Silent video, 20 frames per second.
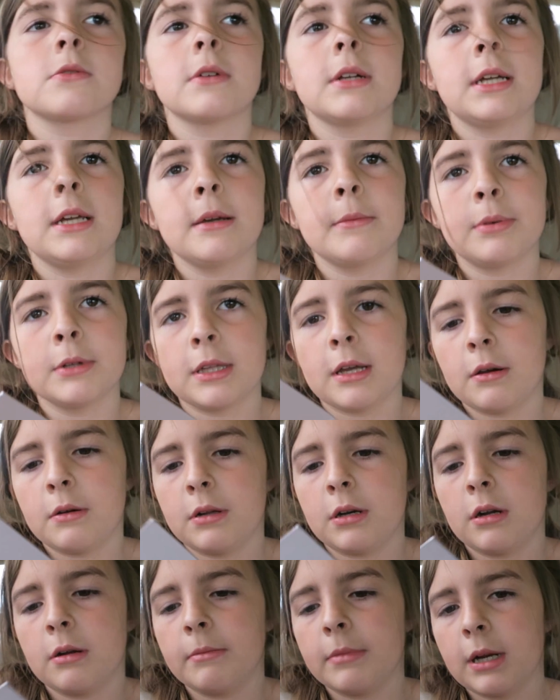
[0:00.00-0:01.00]
so I can't put that
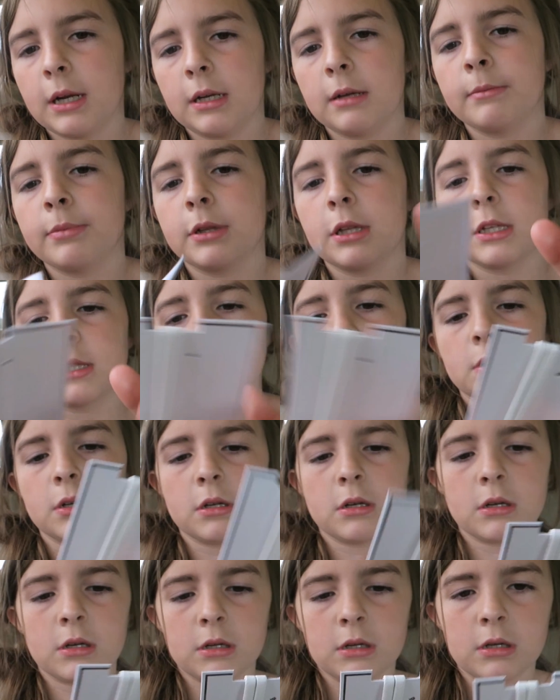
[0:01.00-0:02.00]
one on, but I can put this one
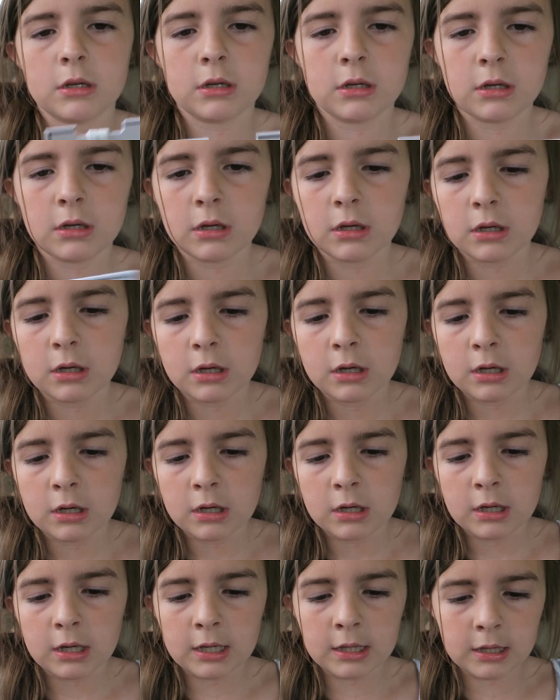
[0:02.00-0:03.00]
on.
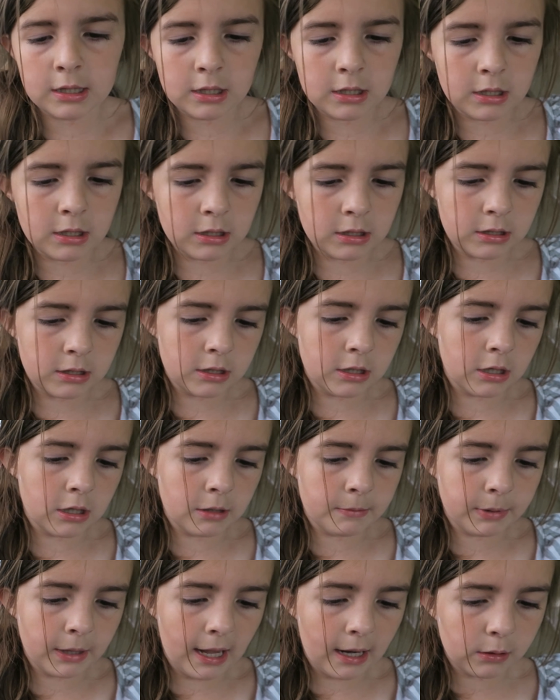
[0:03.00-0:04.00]
And the,
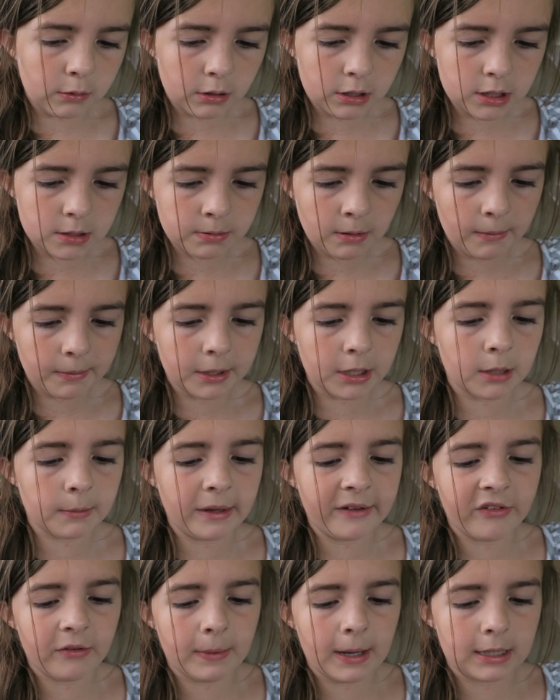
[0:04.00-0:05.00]
the black one is probably going
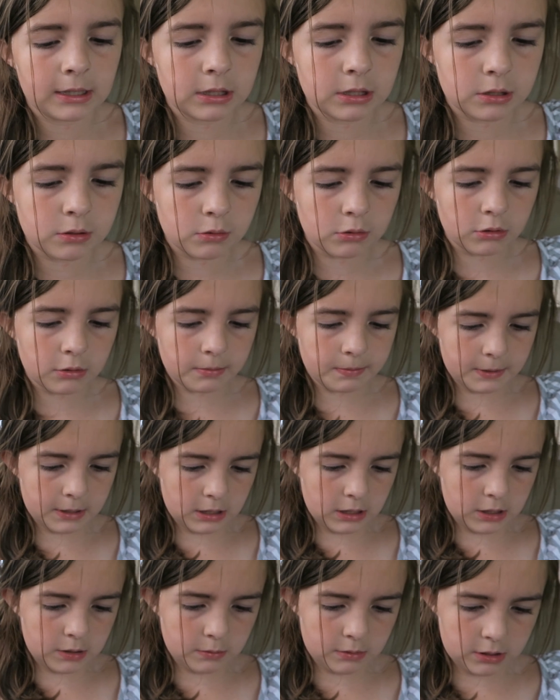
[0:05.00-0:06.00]
to be for back to school, but
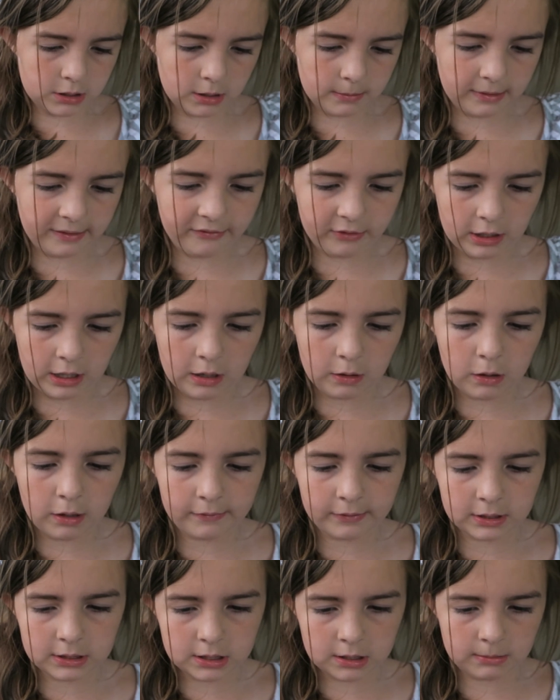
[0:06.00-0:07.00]
this one's going to be for now,
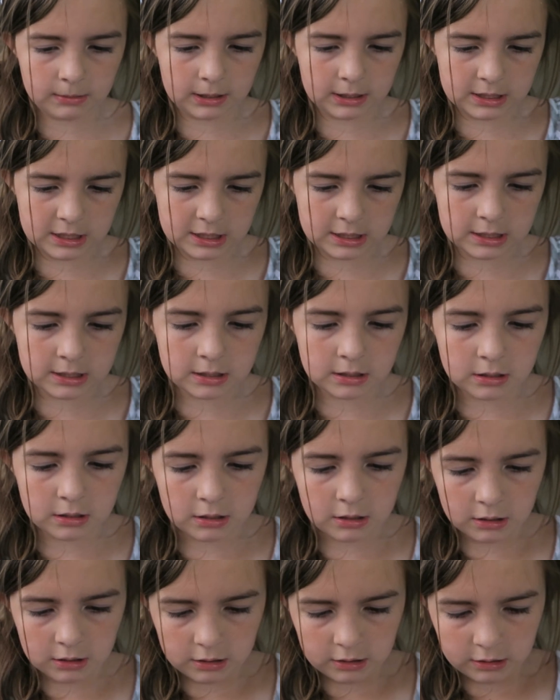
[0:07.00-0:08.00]
obviously, because it's
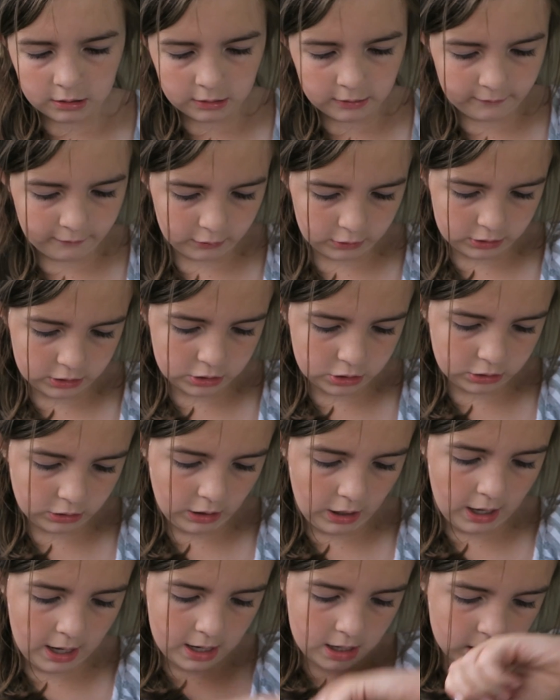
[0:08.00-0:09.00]
4th of
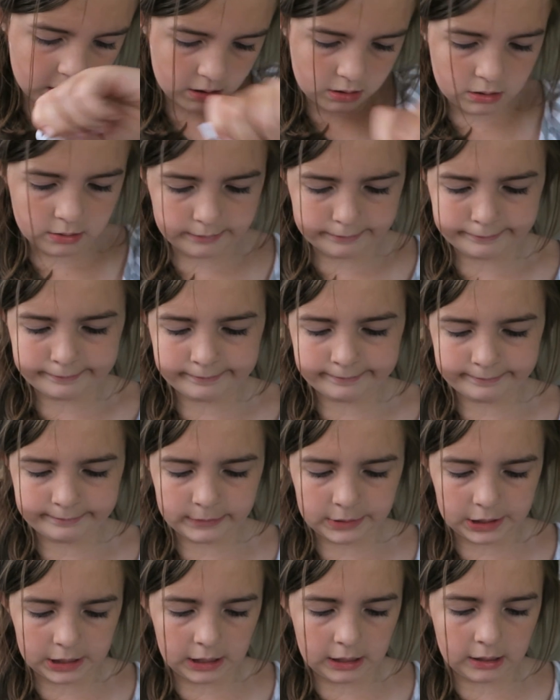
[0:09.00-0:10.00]
July.
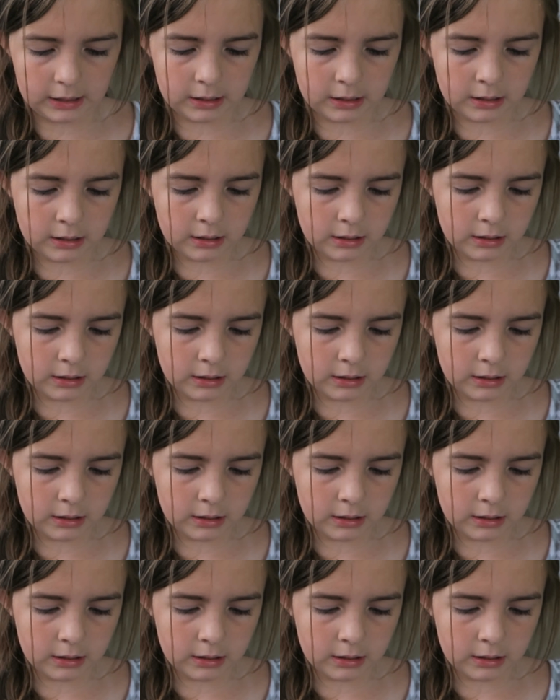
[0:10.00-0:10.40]
Duh.